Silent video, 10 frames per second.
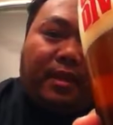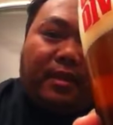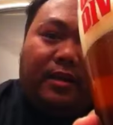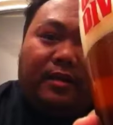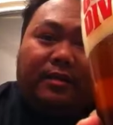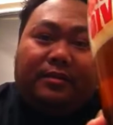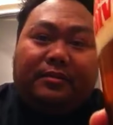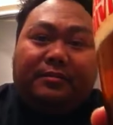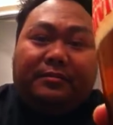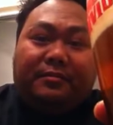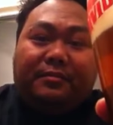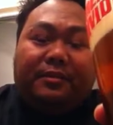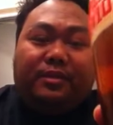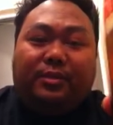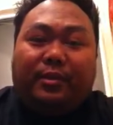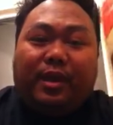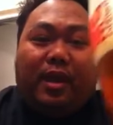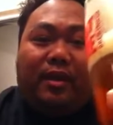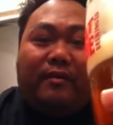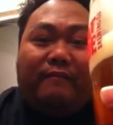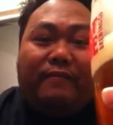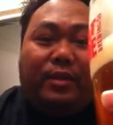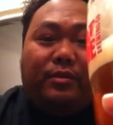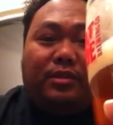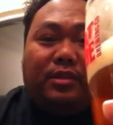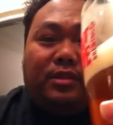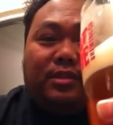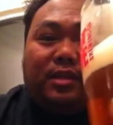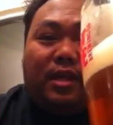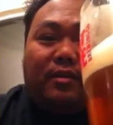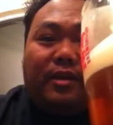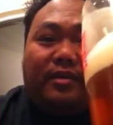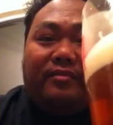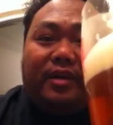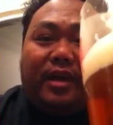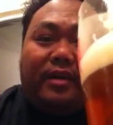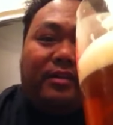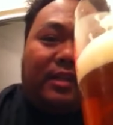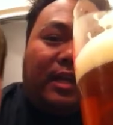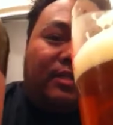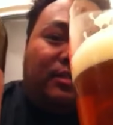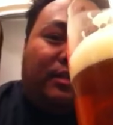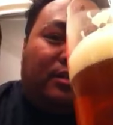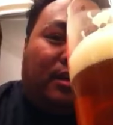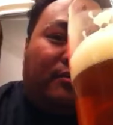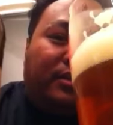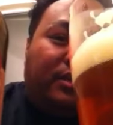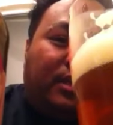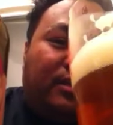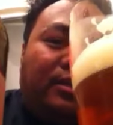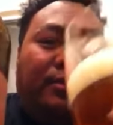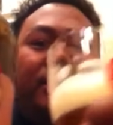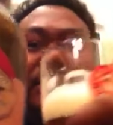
Here it is. So we're not confused because it's not Great Divide. It's actually Dogfish Head that